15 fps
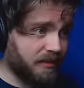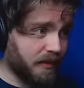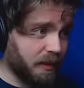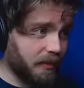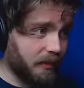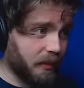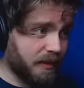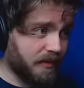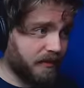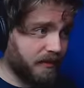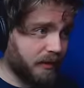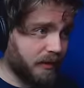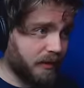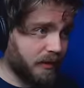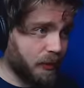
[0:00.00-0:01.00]
stop looking
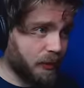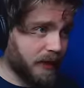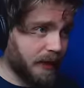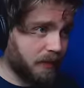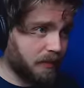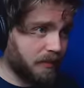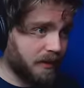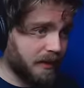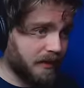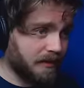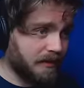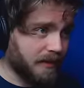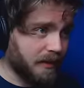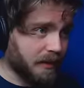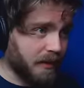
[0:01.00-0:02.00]
for the lookout,
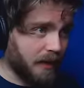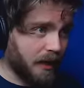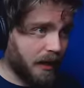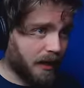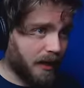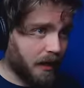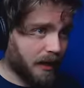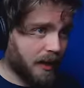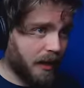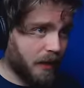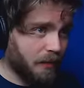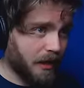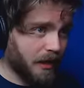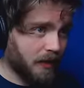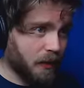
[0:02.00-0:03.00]
because I don't care
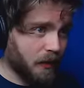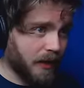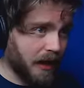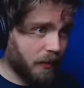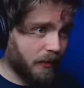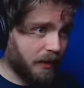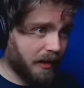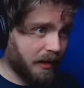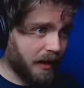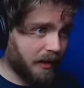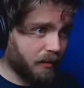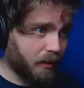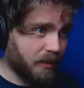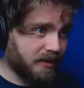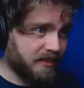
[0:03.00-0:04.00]
about the lookout. I kind
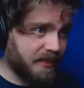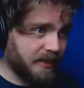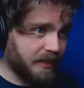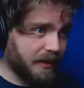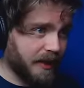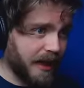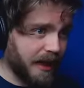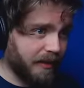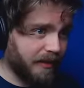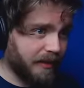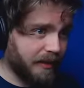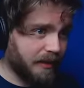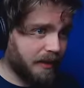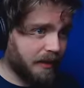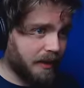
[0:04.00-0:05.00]
of want to see another
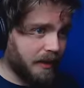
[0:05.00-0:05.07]
area.